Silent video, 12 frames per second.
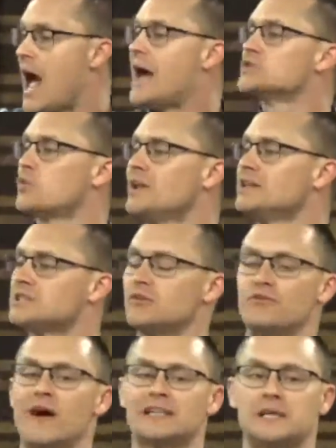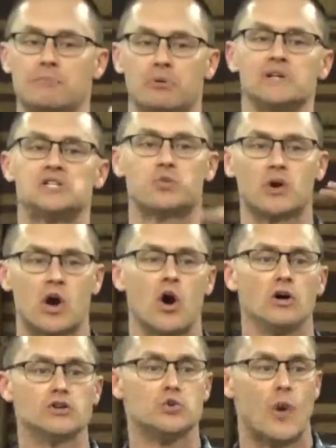As well as the fact that priests were
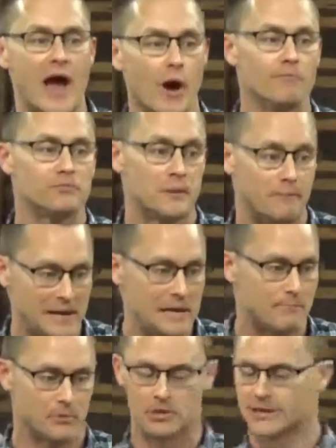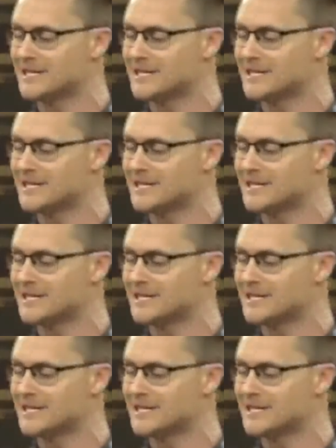called to help the people.